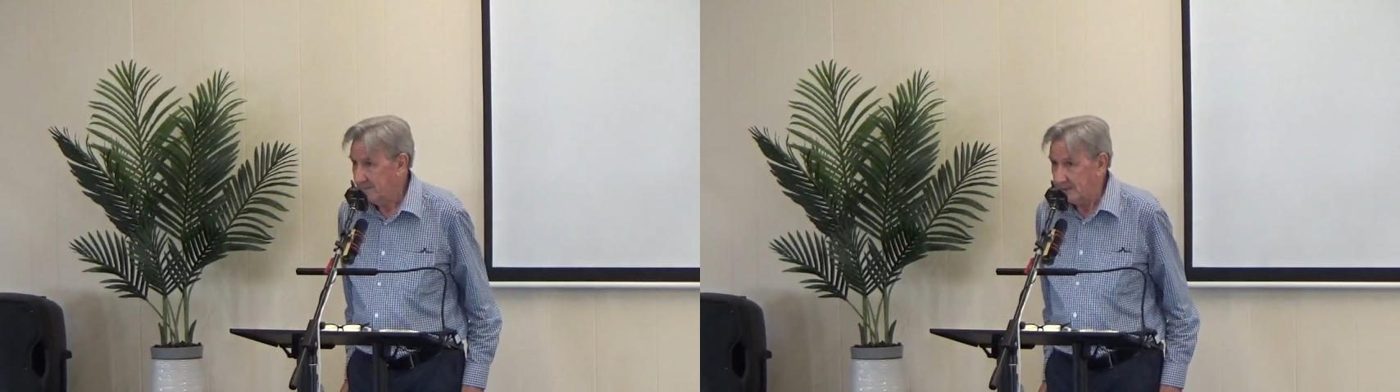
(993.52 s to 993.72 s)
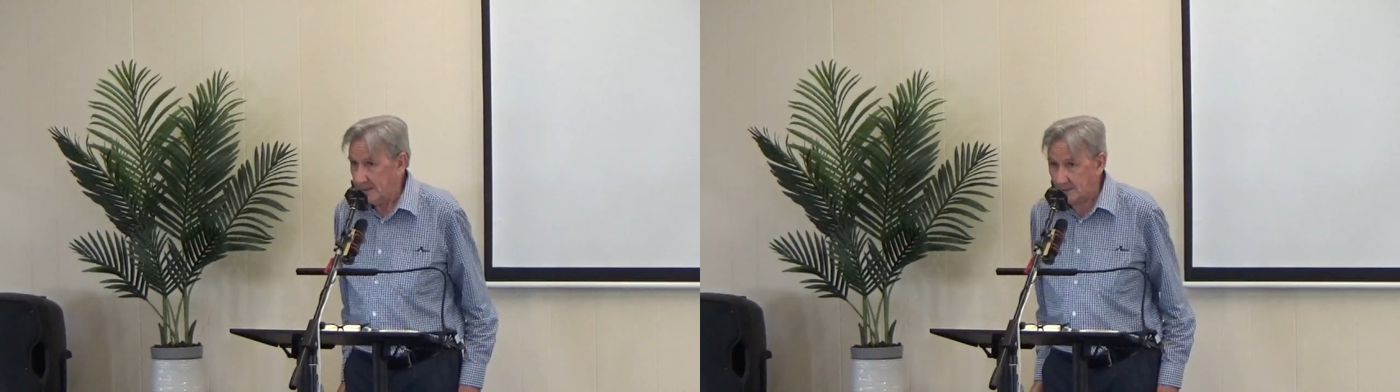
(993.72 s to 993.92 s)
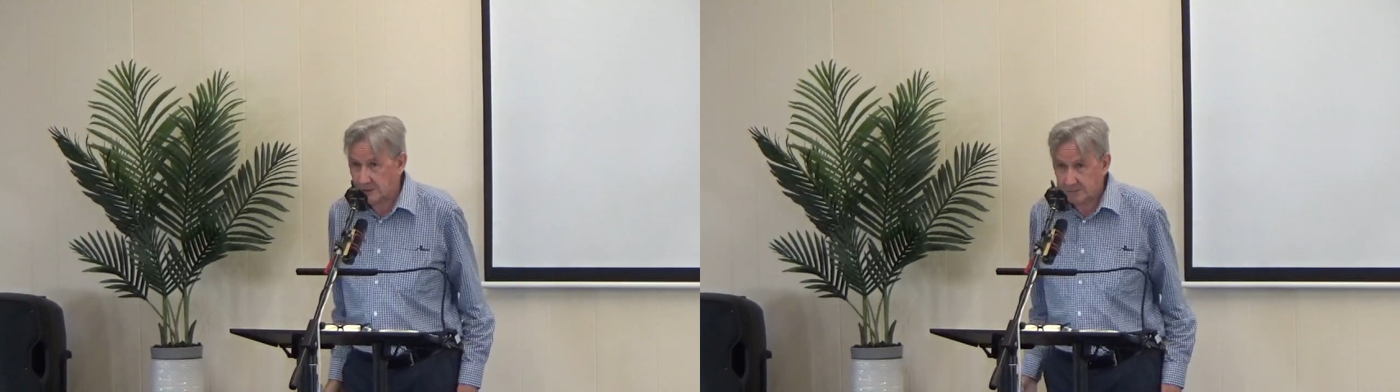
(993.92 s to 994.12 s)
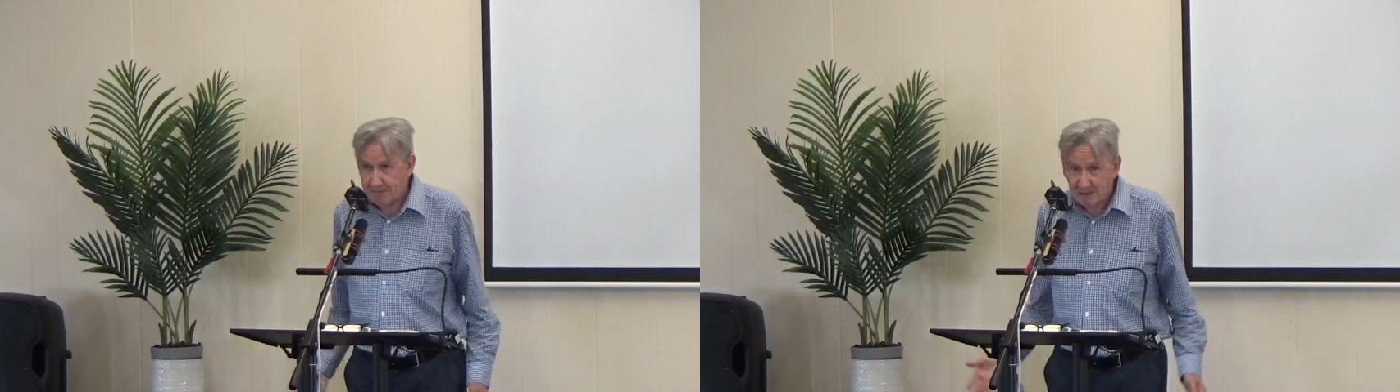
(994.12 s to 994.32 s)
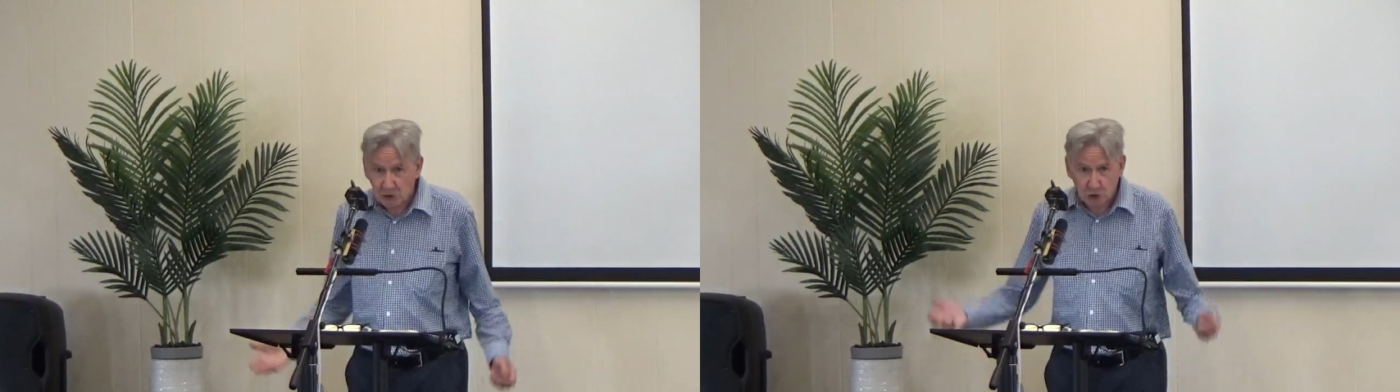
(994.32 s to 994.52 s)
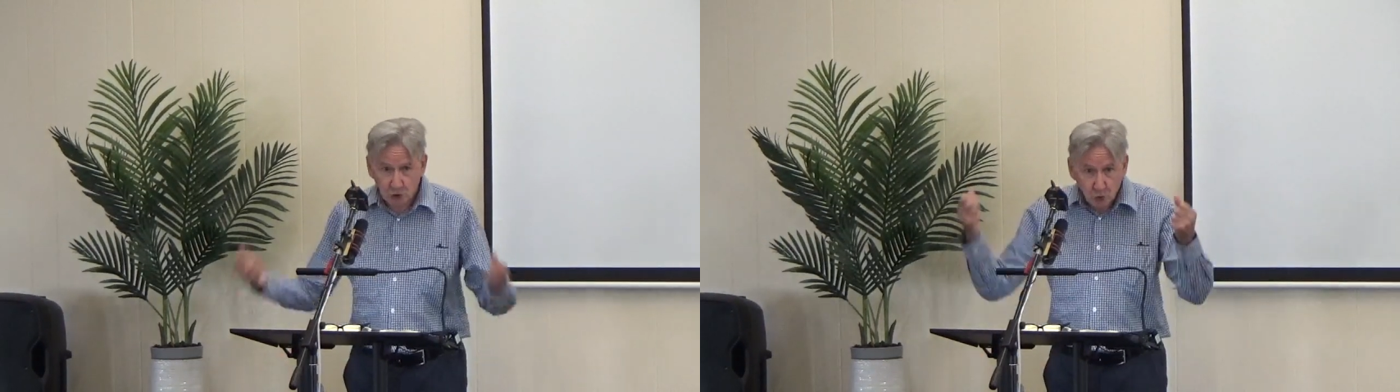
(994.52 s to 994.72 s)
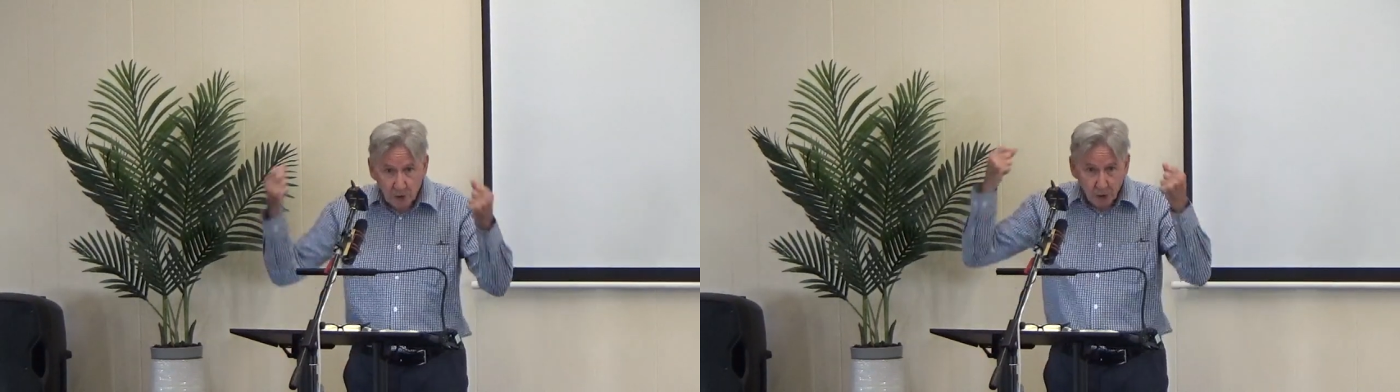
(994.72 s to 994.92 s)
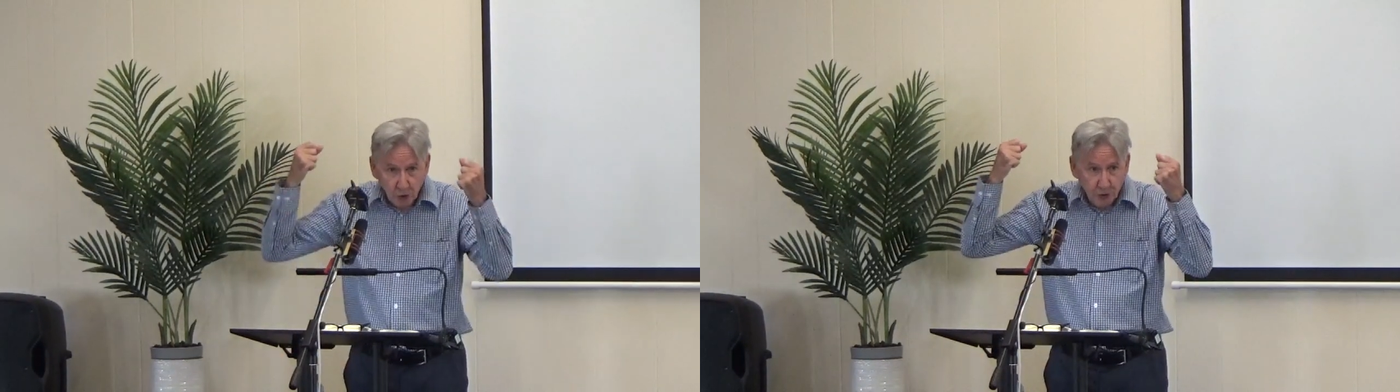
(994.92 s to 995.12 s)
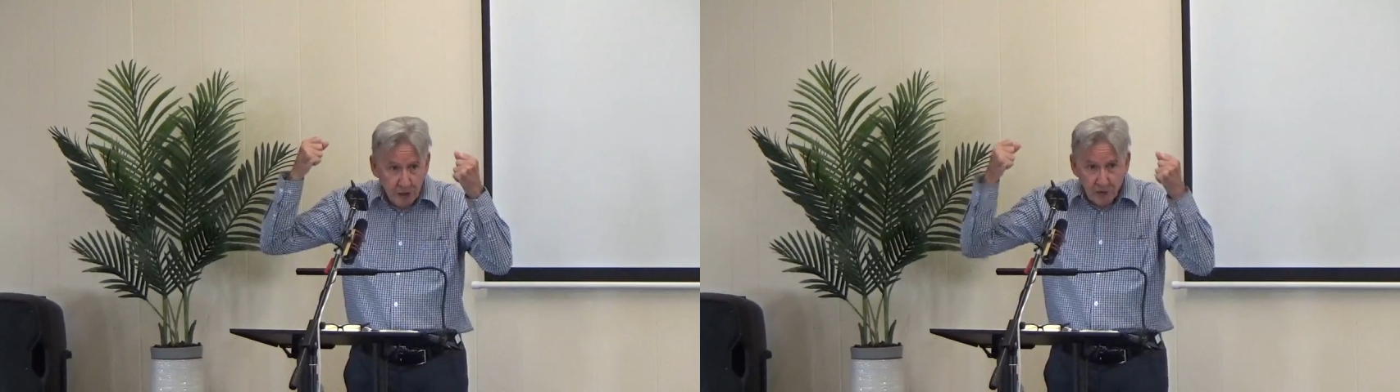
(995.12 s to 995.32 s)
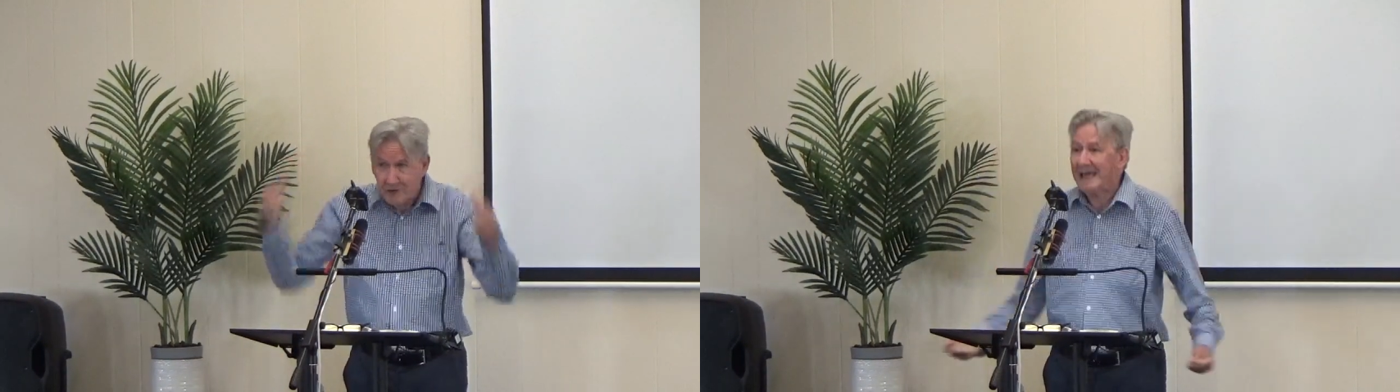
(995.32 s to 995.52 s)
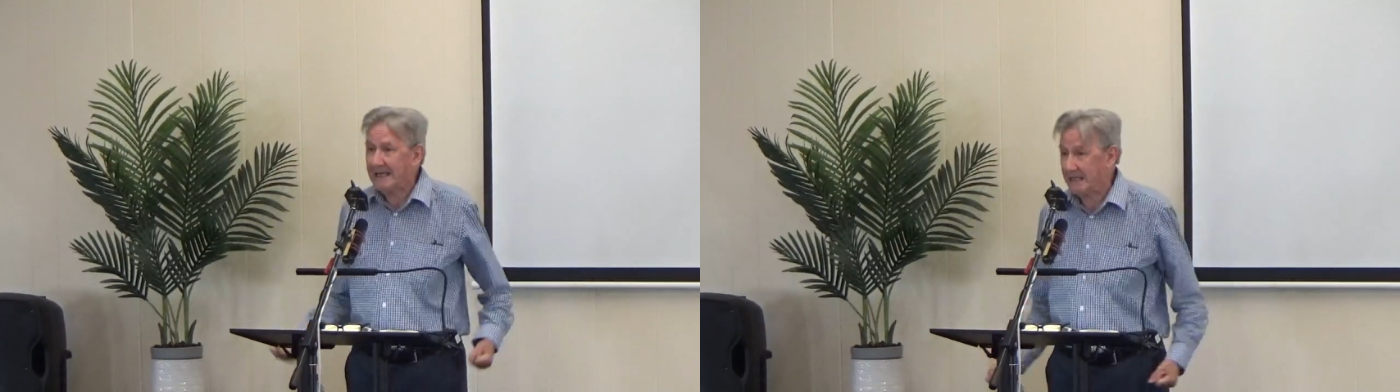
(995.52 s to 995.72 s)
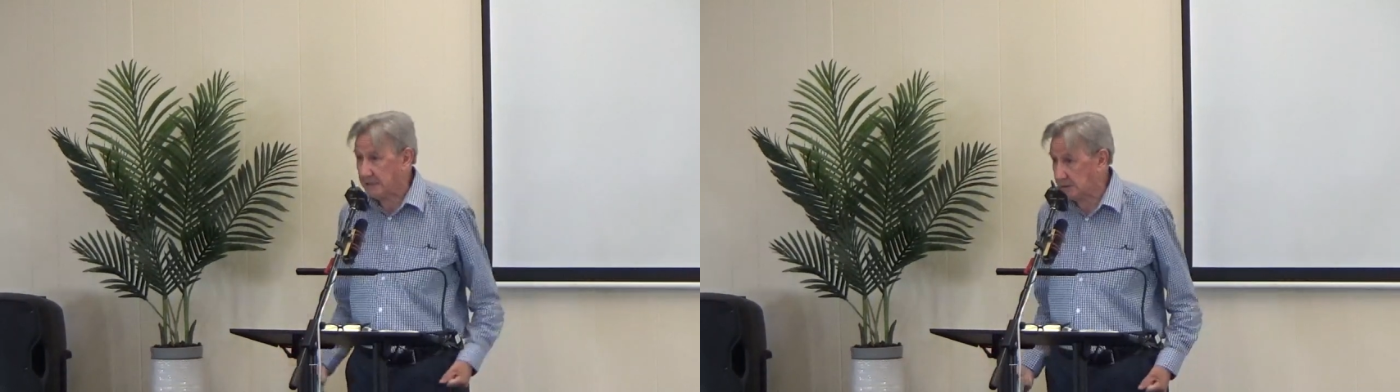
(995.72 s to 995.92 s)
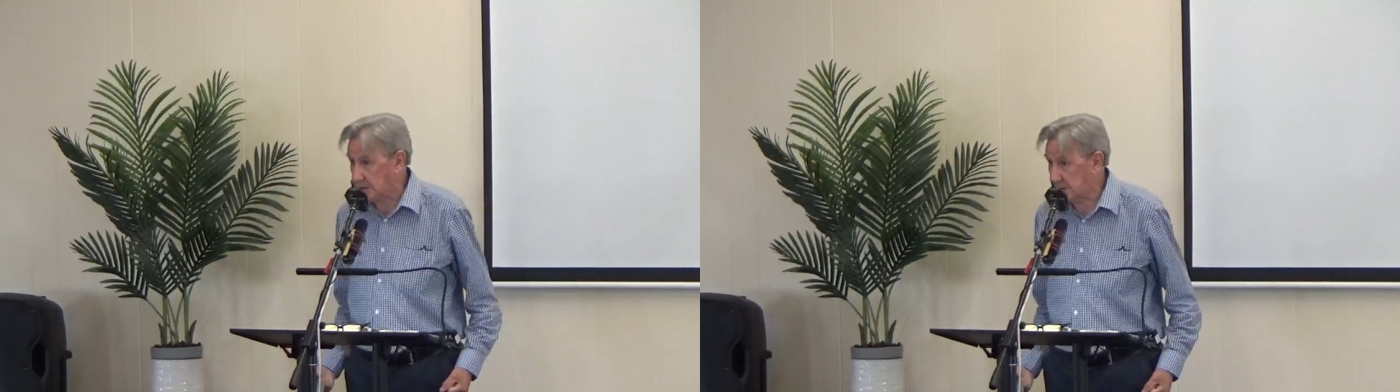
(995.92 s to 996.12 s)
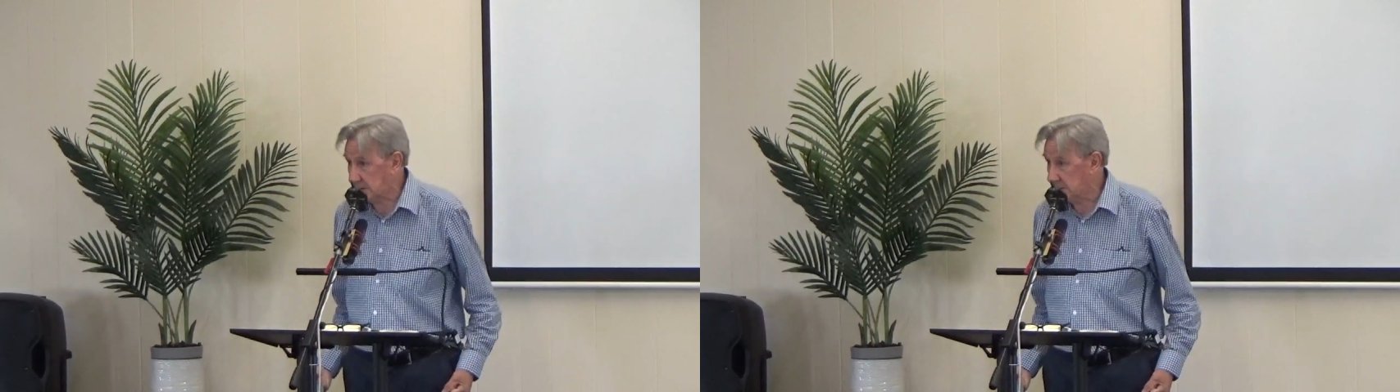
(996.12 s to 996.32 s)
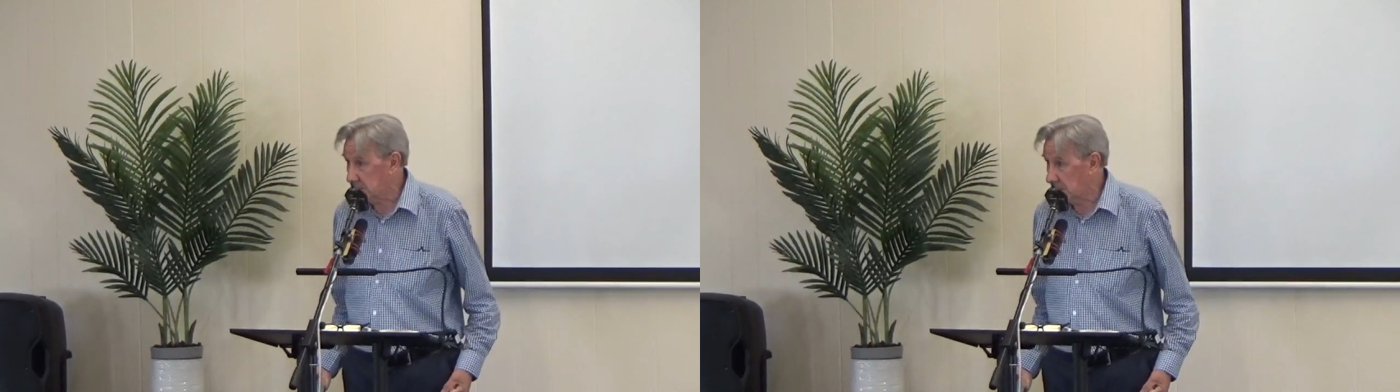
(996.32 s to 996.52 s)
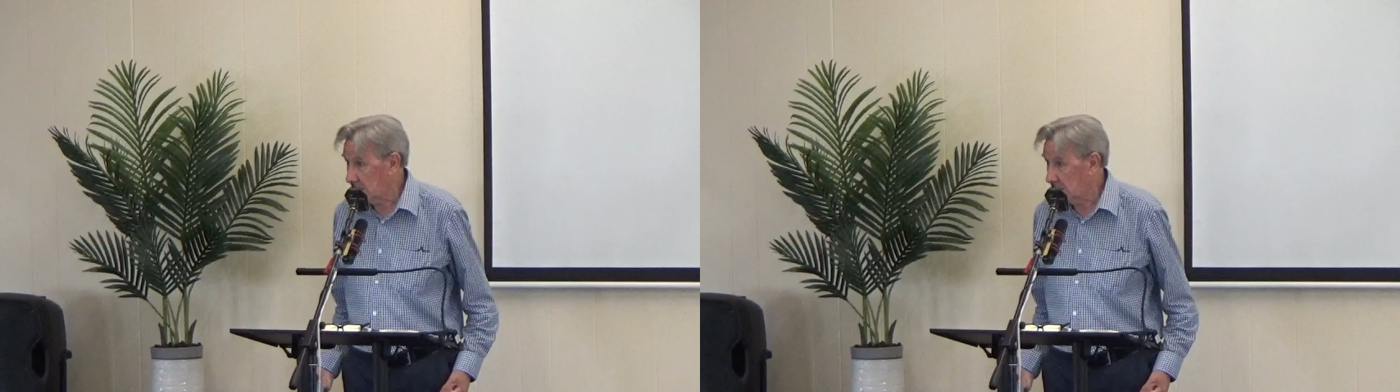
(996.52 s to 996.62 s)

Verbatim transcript: It's been stolen under your eyes.